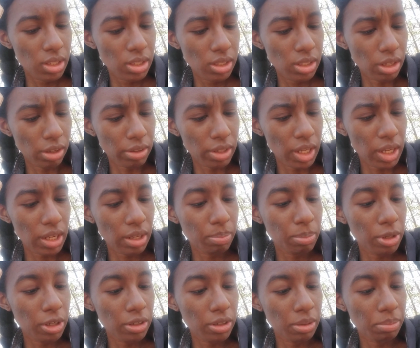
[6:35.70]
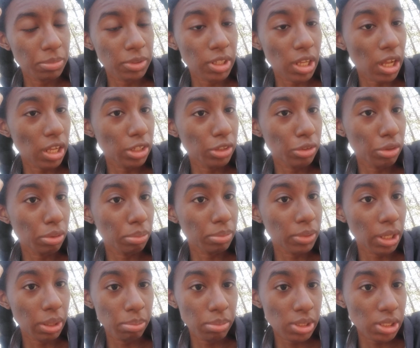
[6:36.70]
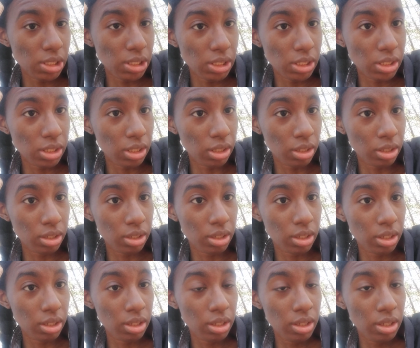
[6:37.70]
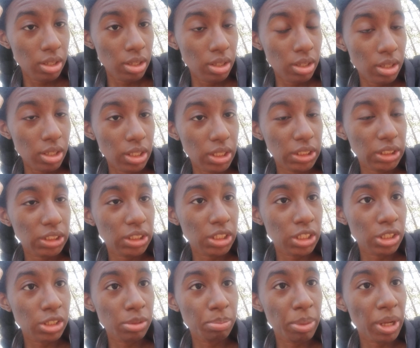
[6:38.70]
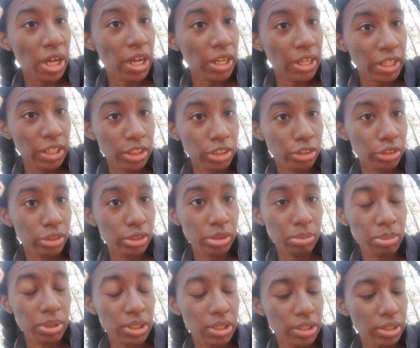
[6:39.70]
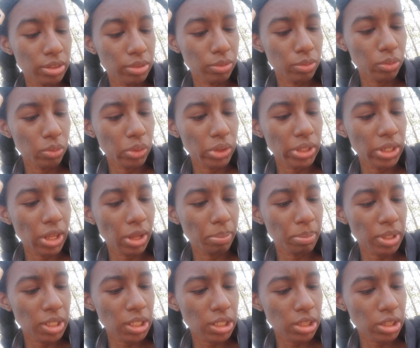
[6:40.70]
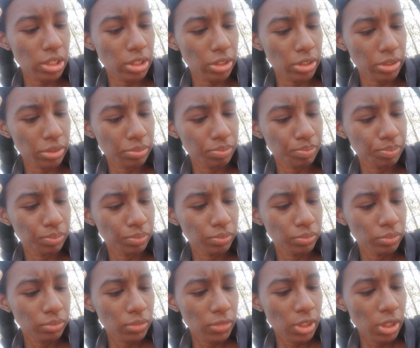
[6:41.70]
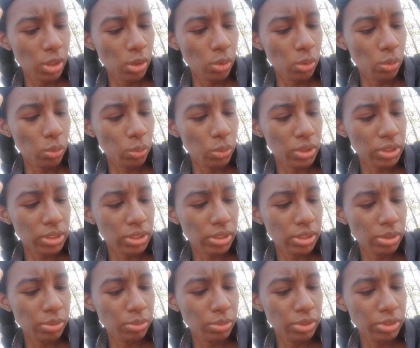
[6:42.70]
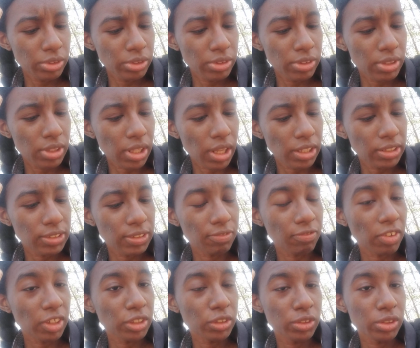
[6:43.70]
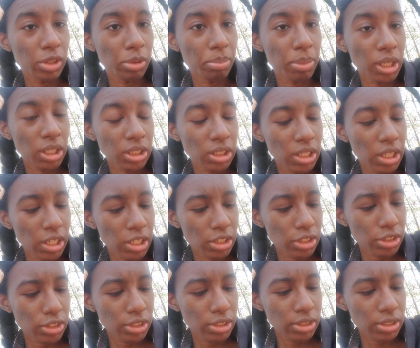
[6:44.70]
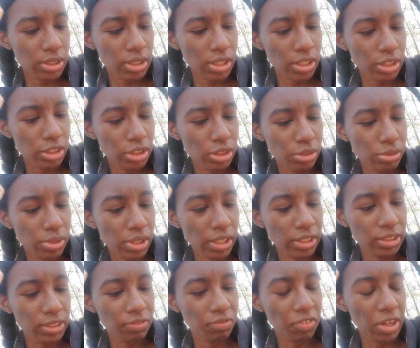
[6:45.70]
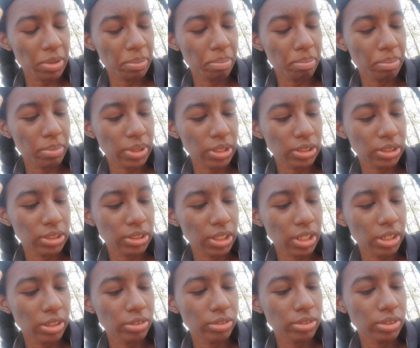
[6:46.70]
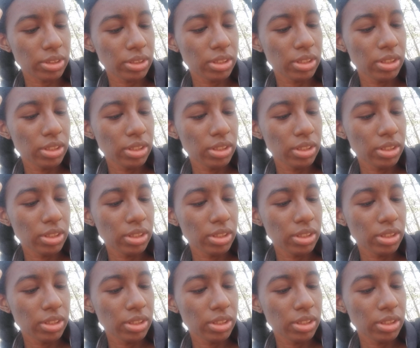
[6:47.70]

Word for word: y'all can hop on. I know I'm not big as the other podcasters, but one day I'm gonna get there. What celebrity would you like to invite to your birthday? She said she would like to invite Cyrus.